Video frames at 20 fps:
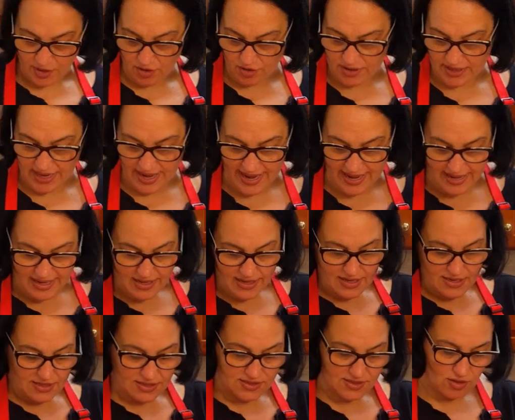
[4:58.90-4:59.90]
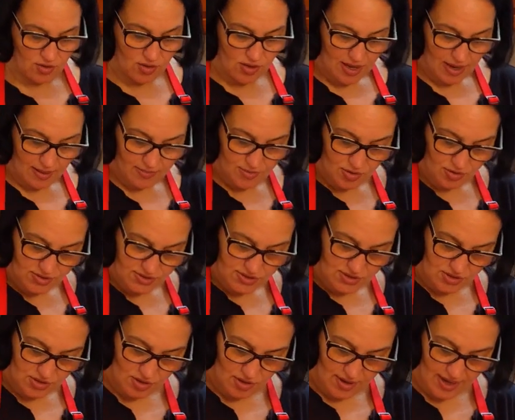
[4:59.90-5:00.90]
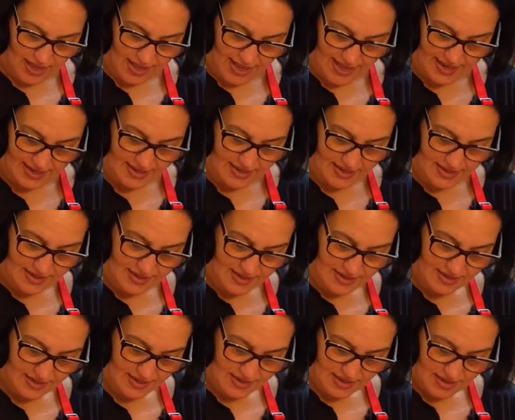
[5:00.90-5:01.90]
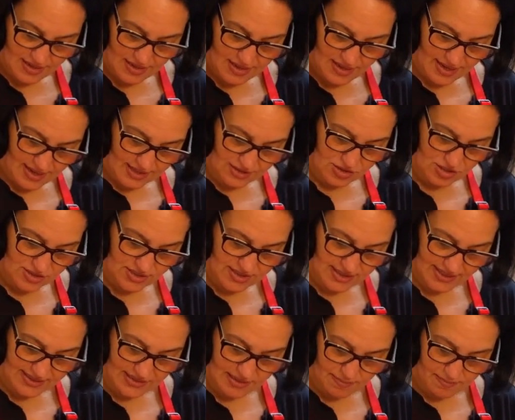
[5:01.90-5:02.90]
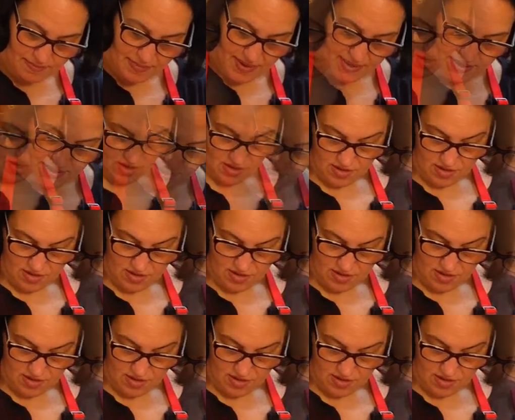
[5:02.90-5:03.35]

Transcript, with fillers: Okay, so I'm going to go ahead and just let the butter.